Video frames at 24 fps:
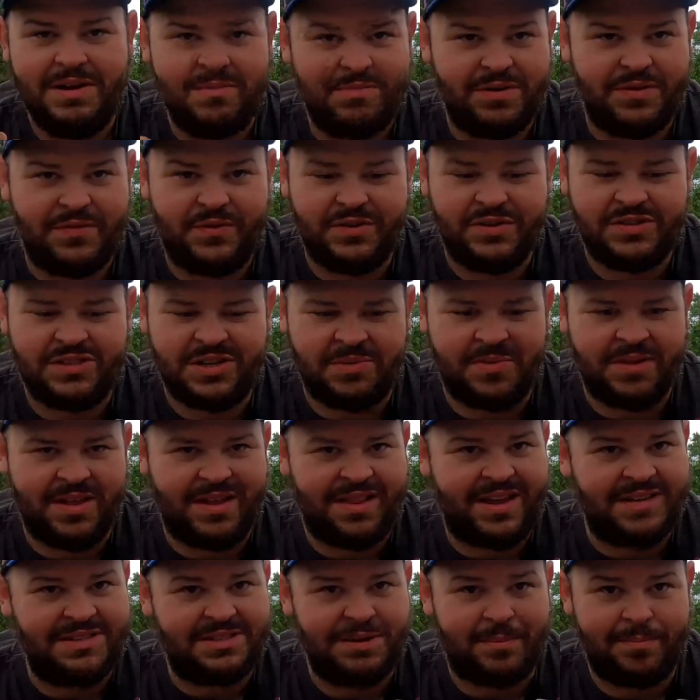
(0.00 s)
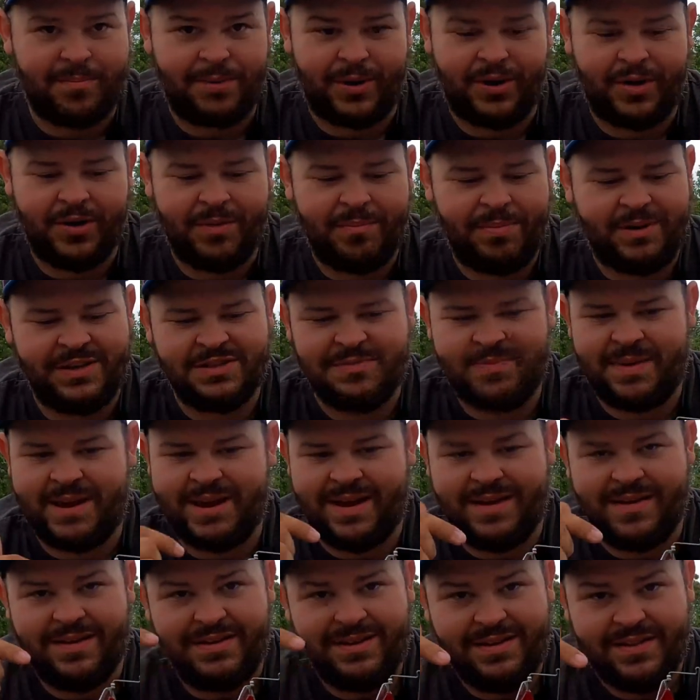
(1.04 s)
But if you're someone that likes to burn a buzz
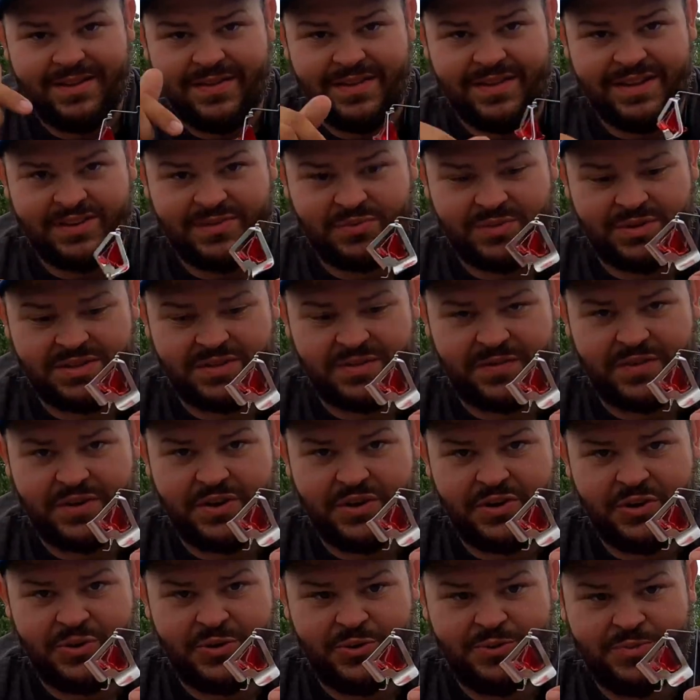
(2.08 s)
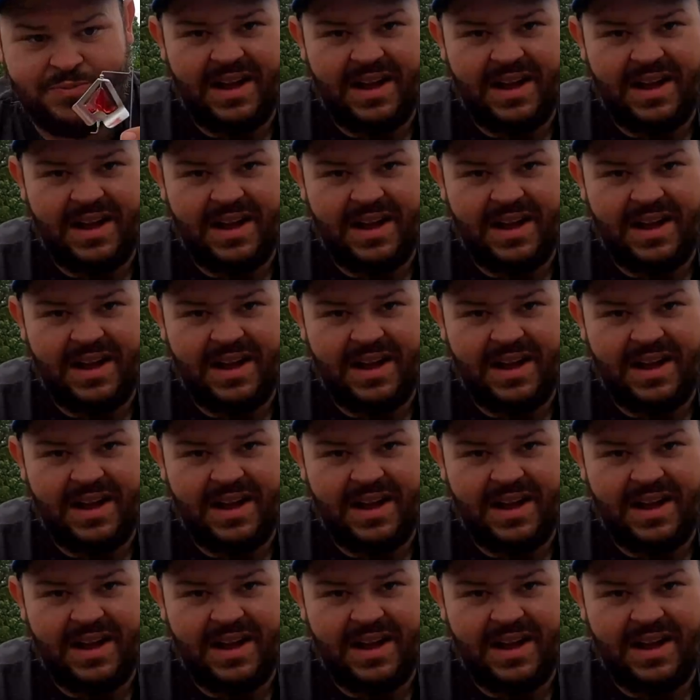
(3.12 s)
bait, this one's for you.